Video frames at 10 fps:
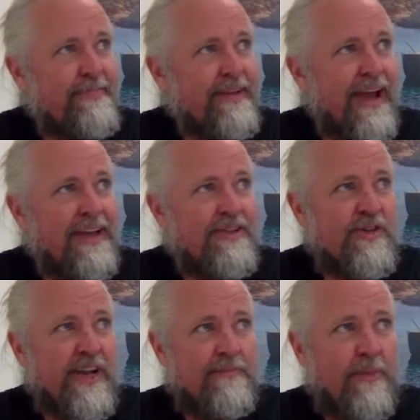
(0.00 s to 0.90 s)
I
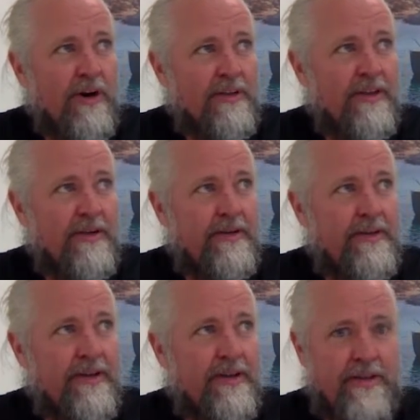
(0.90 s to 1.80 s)
trademarked
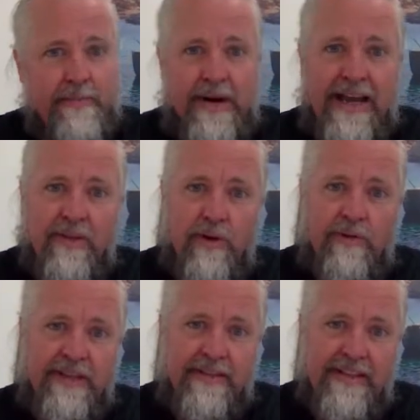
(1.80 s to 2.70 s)
the brand
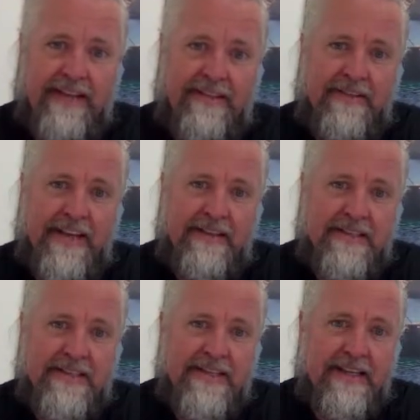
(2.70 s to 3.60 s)
already in
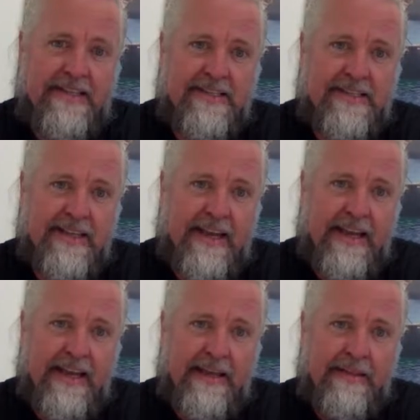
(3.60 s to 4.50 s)
1996,
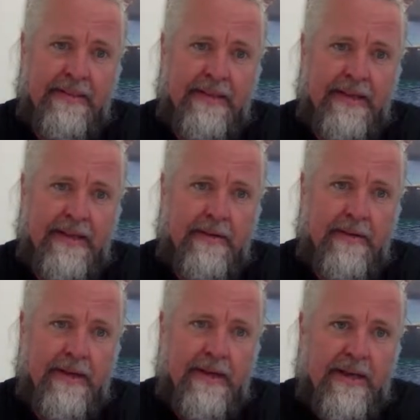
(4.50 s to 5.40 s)
and
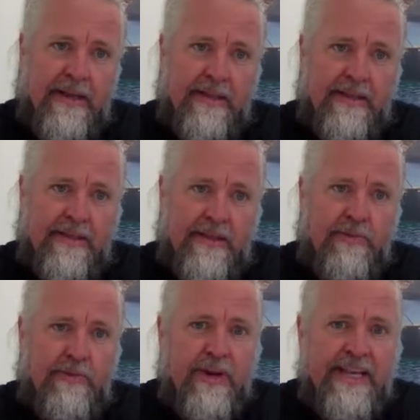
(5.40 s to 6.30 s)
the
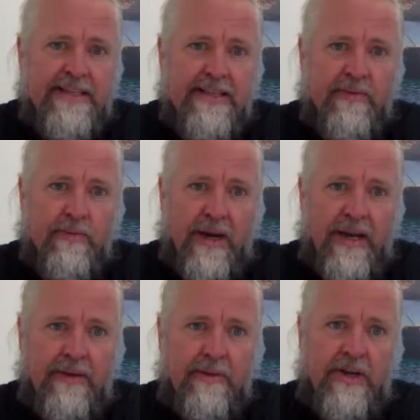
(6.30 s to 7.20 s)
reason why
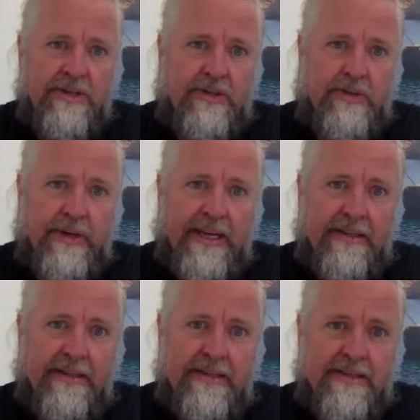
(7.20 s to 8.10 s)
we are doing it
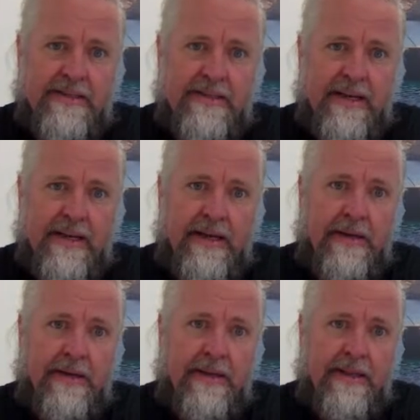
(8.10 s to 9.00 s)
is
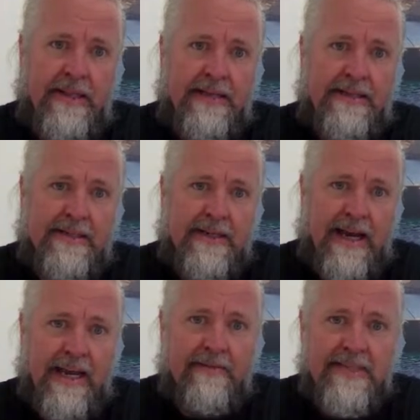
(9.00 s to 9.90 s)
that I
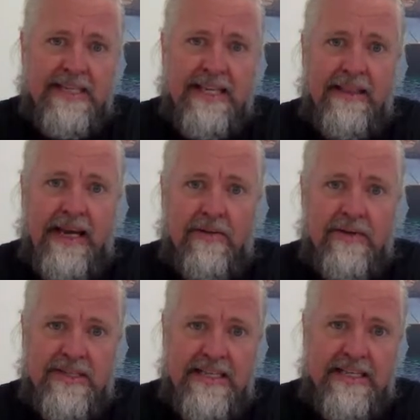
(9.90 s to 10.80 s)
have seen how the
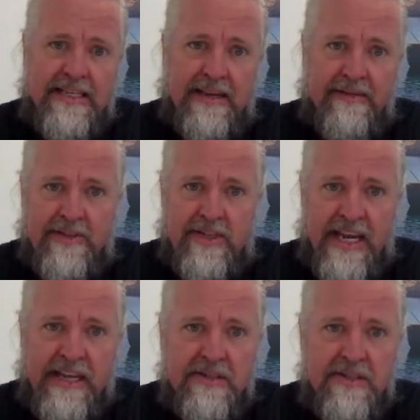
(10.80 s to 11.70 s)
seas have
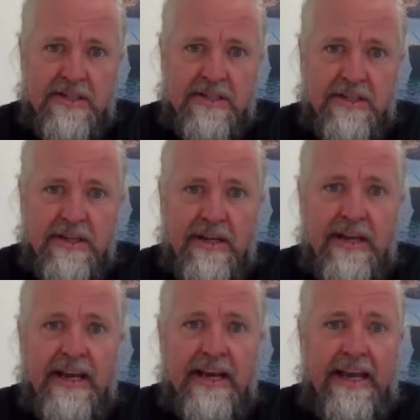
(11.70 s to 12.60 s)
changed,
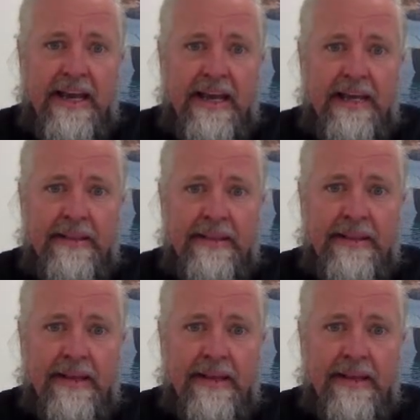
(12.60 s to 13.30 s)
and